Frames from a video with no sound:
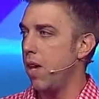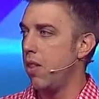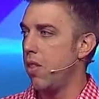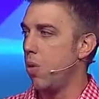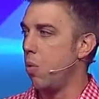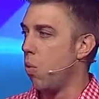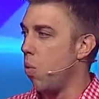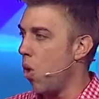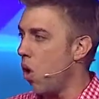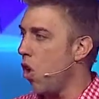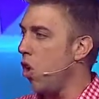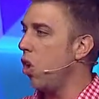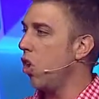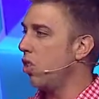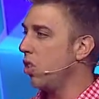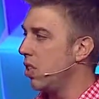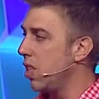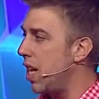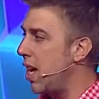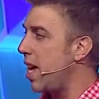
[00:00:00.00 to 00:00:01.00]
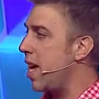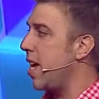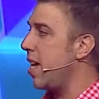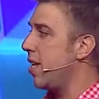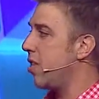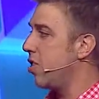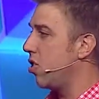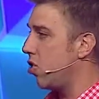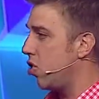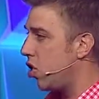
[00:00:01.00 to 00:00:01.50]
The world
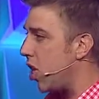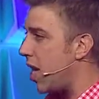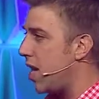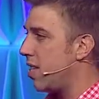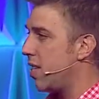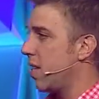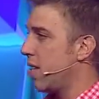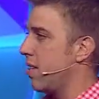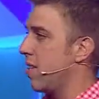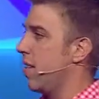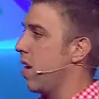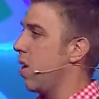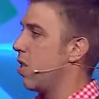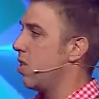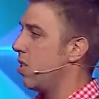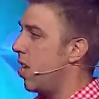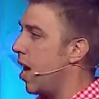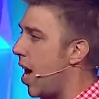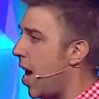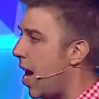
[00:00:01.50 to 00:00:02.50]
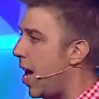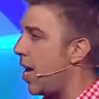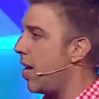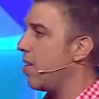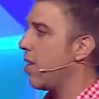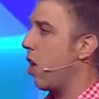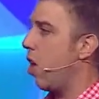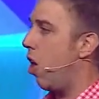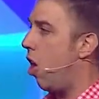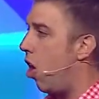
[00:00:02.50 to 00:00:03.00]
needs Jesus. They're
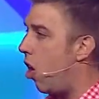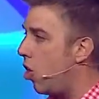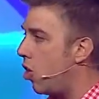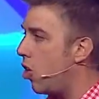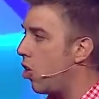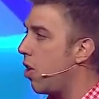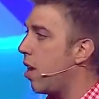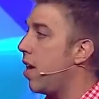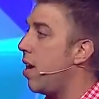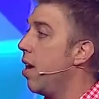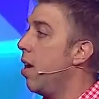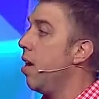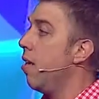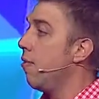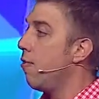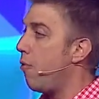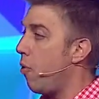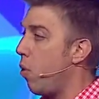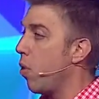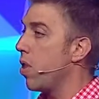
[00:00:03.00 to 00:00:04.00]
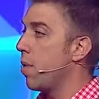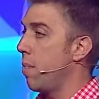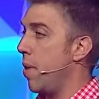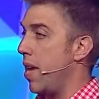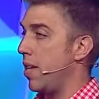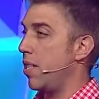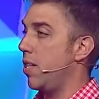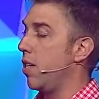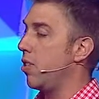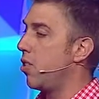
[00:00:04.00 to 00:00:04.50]
dying, they're hungry for the
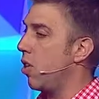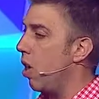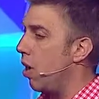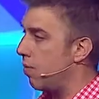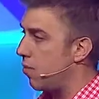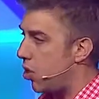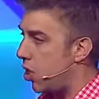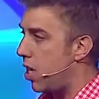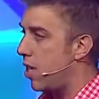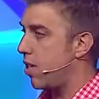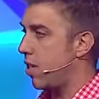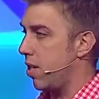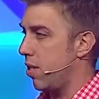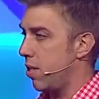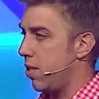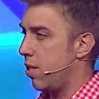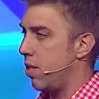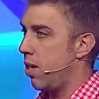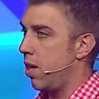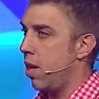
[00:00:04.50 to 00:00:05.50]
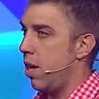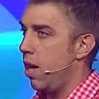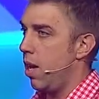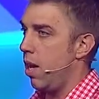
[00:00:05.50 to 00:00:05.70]
message of Jesus.